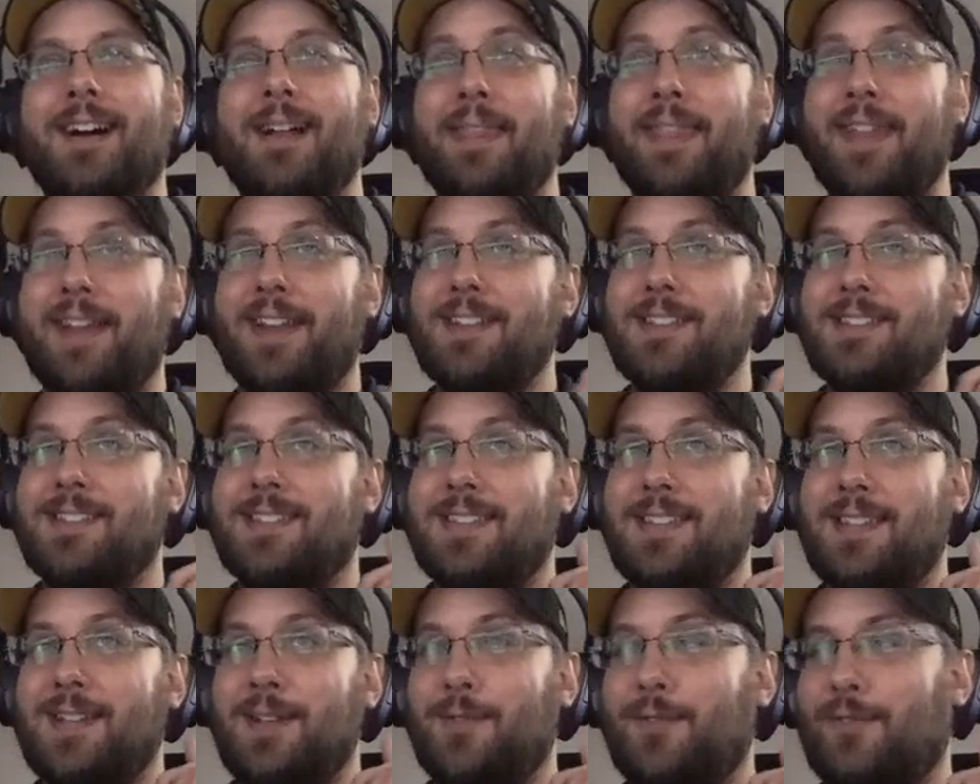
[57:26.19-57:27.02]
That is
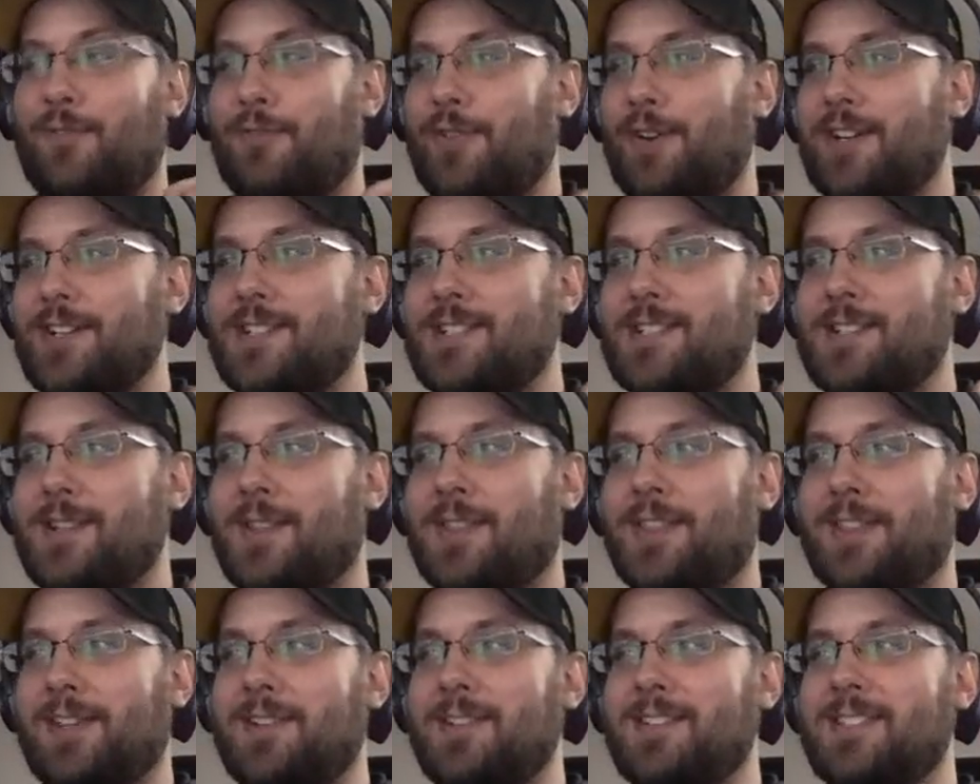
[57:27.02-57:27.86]
the first
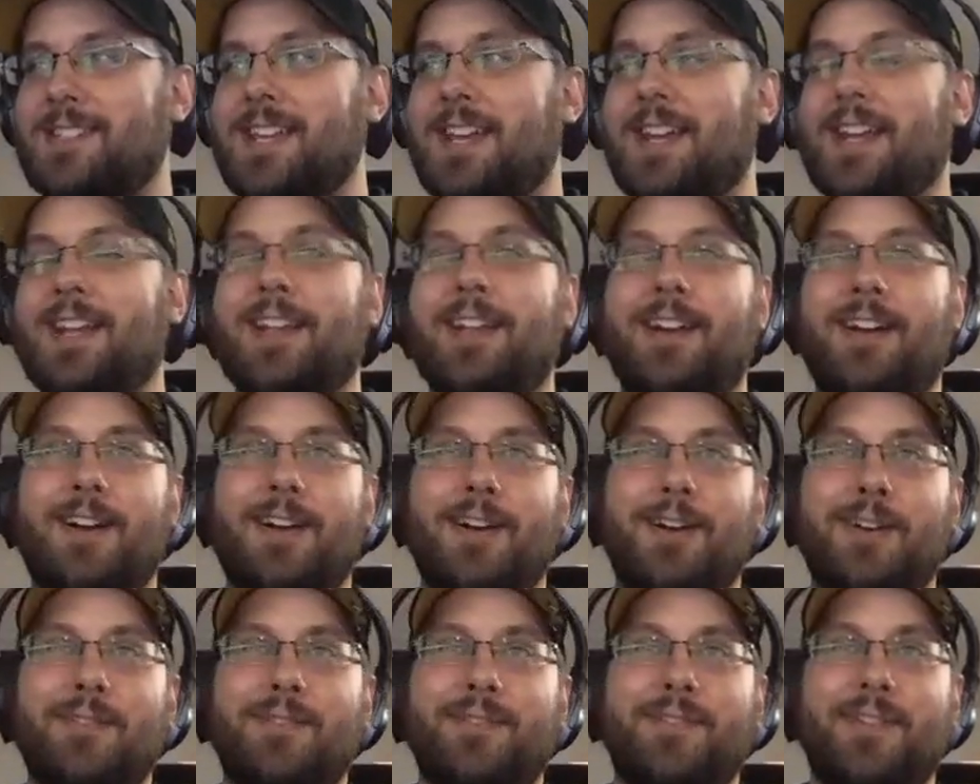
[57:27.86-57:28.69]
Thursday
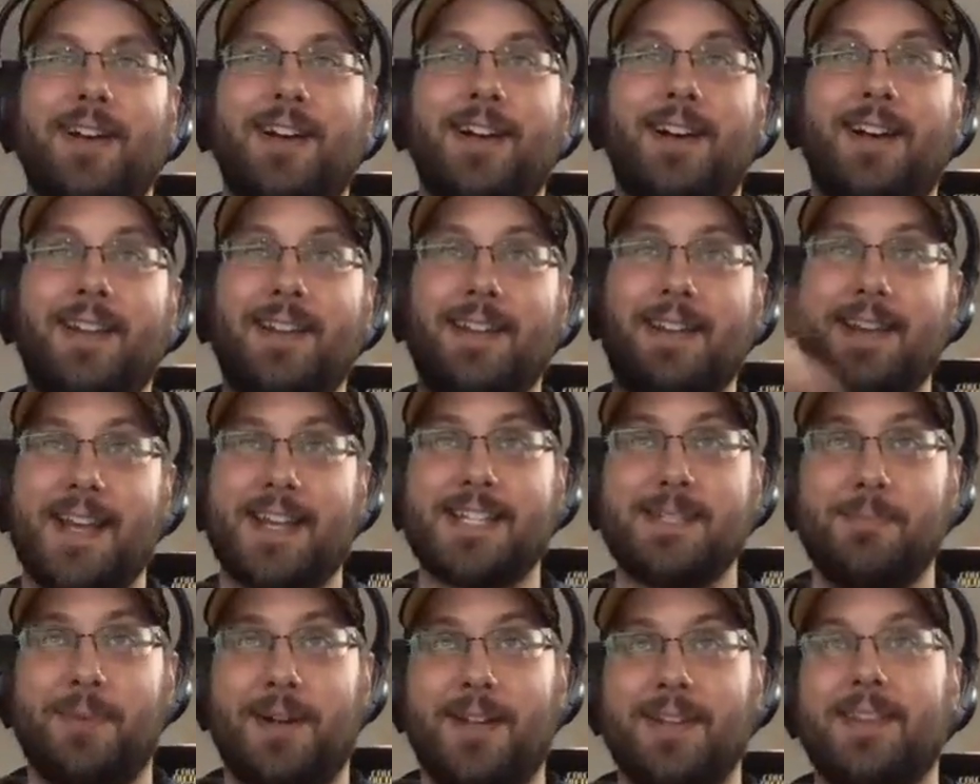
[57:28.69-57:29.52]
of
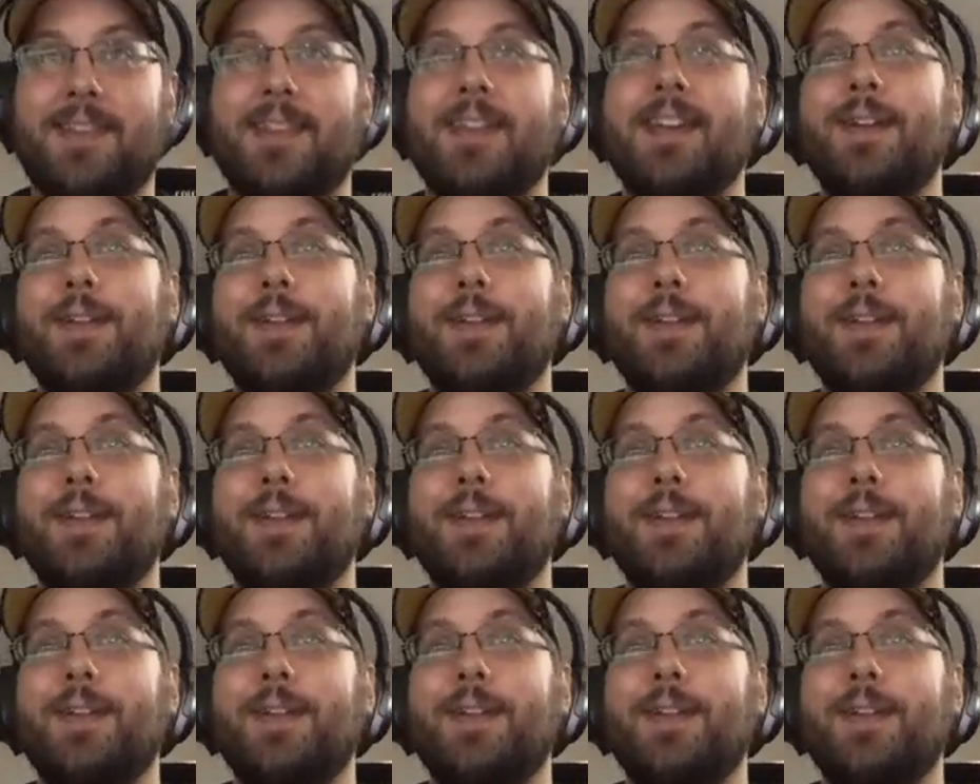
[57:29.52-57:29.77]
next month.